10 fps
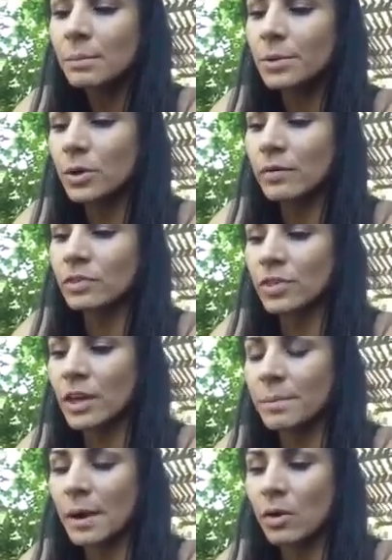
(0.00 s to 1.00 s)
But you have to
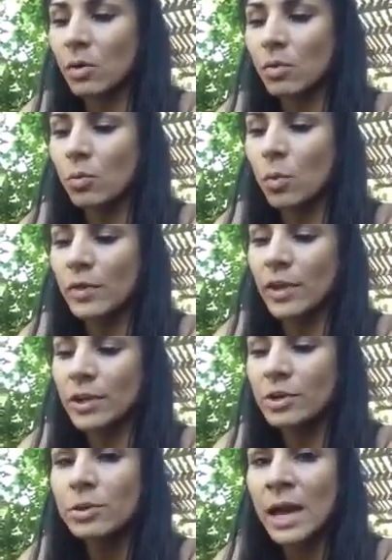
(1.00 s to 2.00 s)
think about when
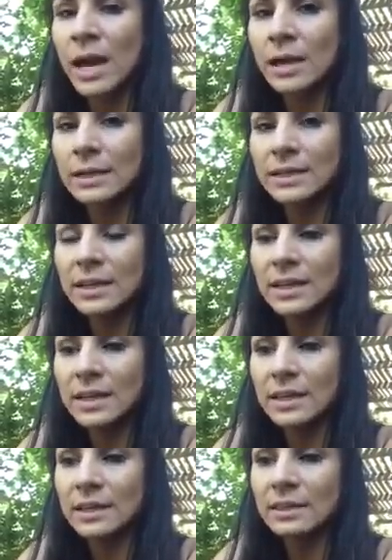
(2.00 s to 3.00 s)
they do that,
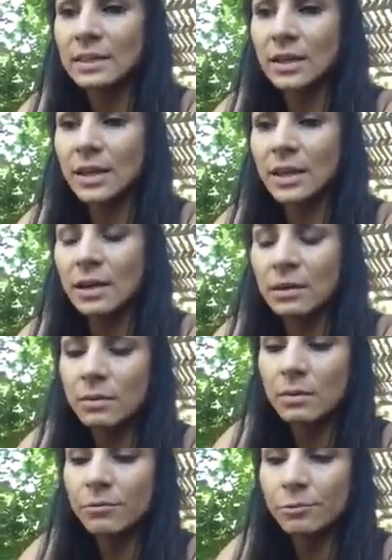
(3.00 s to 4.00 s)
the
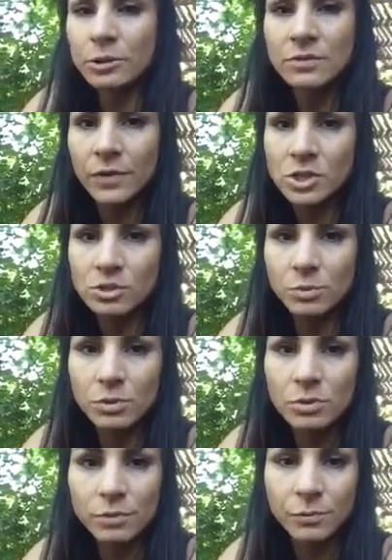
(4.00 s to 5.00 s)
fruits and
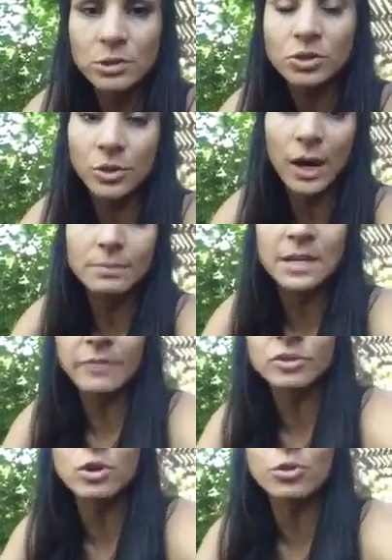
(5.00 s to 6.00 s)
vegetables, the food scraps,
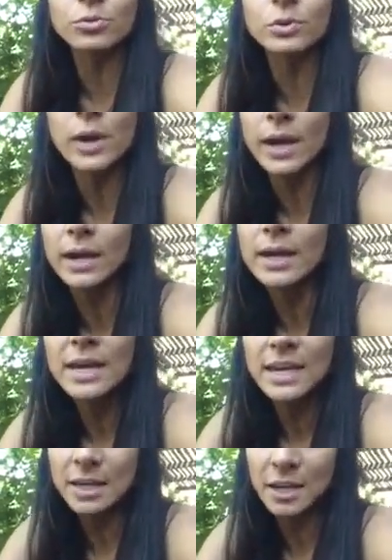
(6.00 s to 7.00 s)
have to go through a
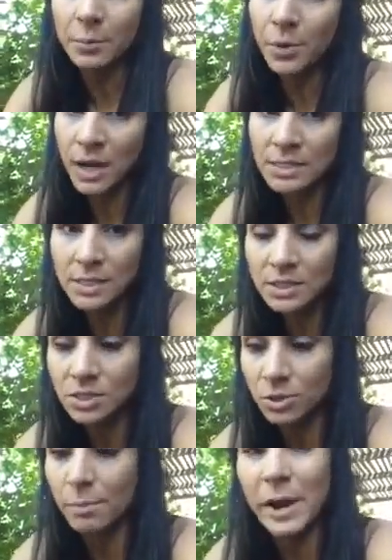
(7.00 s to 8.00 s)
heating process.
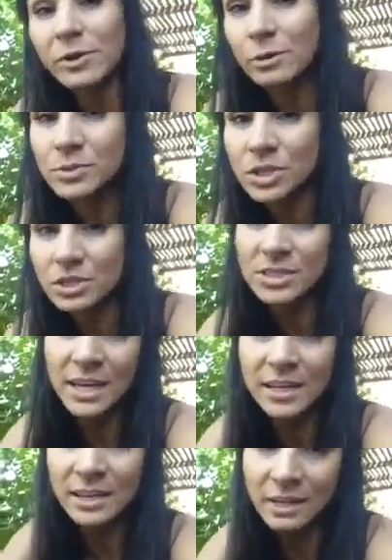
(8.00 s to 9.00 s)
So the microbes start to
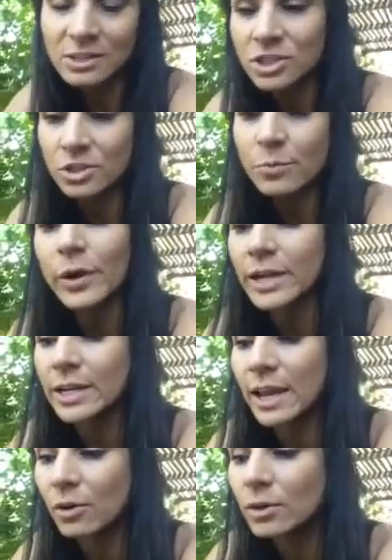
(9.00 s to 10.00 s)
get in there and start to break
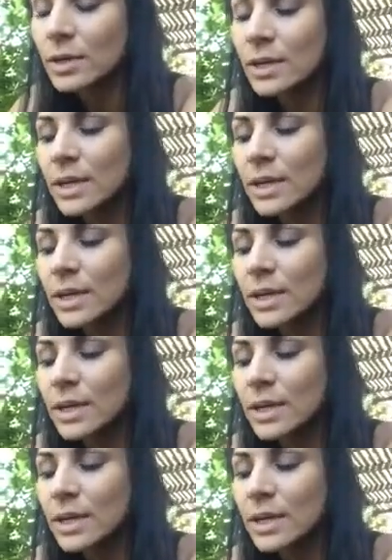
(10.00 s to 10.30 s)
it down.